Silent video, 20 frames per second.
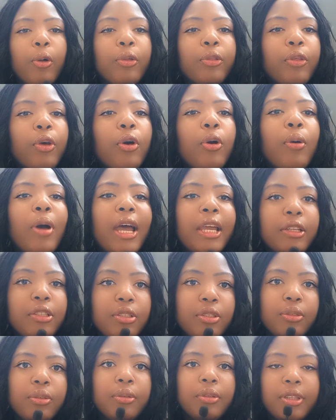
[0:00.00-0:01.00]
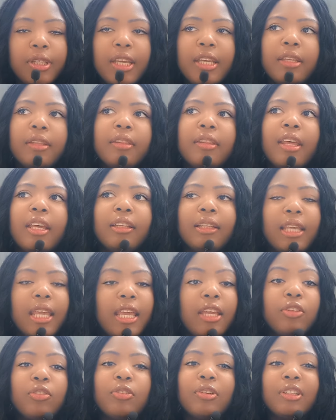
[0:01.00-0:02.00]
although I do think that
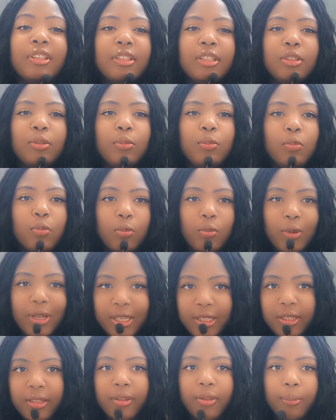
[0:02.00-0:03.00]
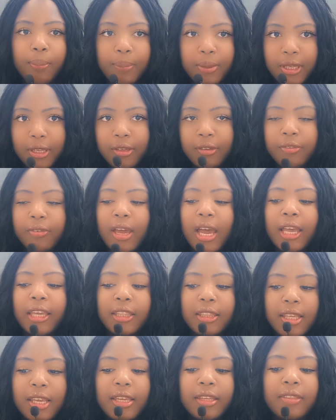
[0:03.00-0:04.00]
Kendrick did win the beef, I
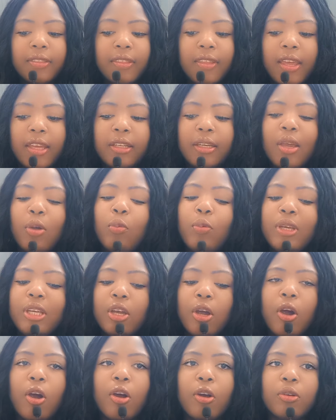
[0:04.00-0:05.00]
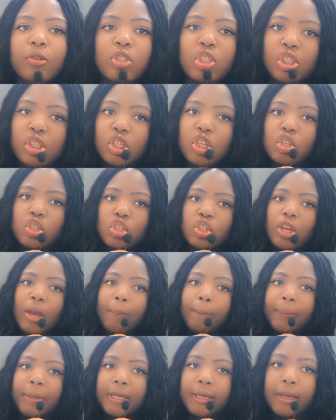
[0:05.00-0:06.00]
think that we are just
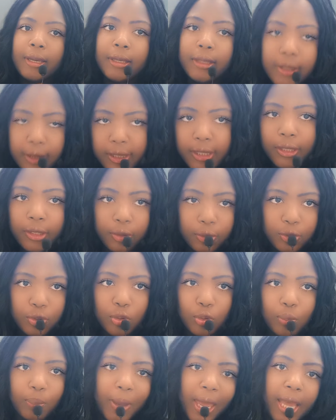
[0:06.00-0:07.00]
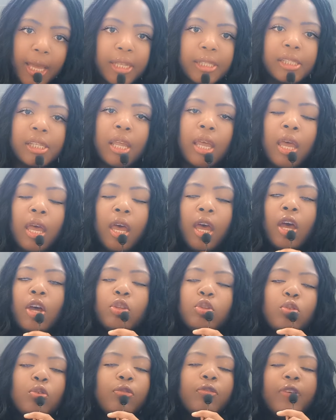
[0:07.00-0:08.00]
jumping a little too past,
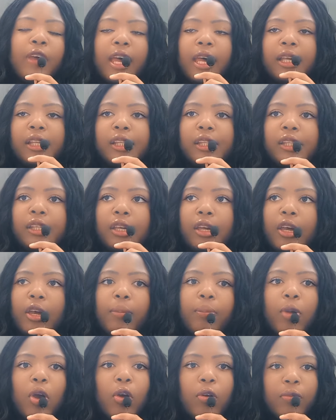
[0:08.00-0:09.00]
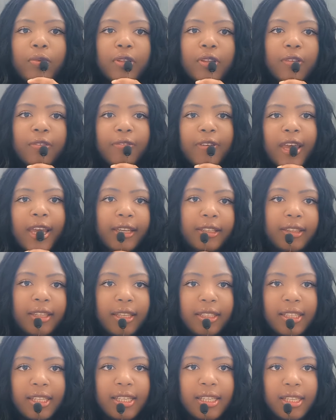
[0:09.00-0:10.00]
too fast um, over the fact
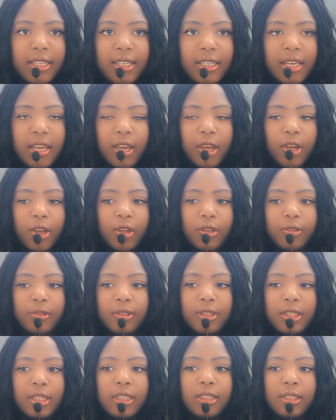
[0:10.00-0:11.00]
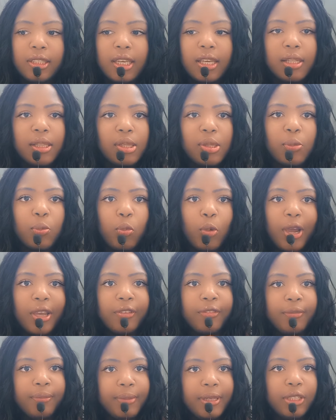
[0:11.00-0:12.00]
that he uh, did get some
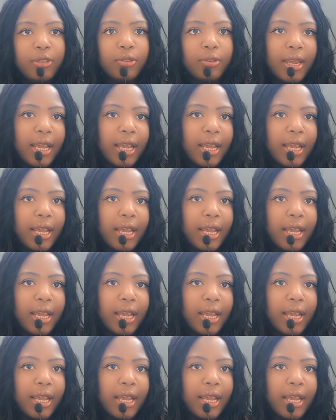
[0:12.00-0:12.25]
wife beater